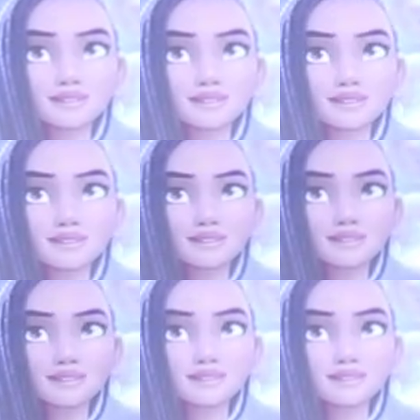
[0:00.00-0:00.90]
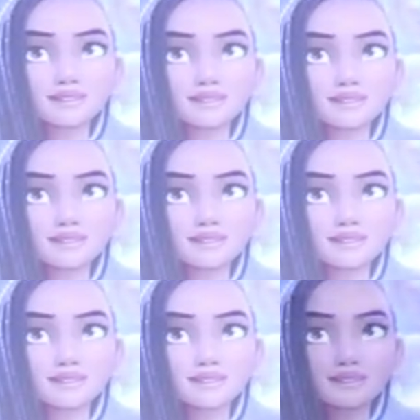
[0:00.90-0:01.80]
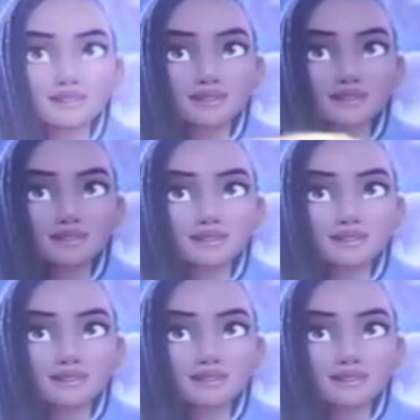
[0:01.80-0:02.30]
No words are spoken by the person on screen.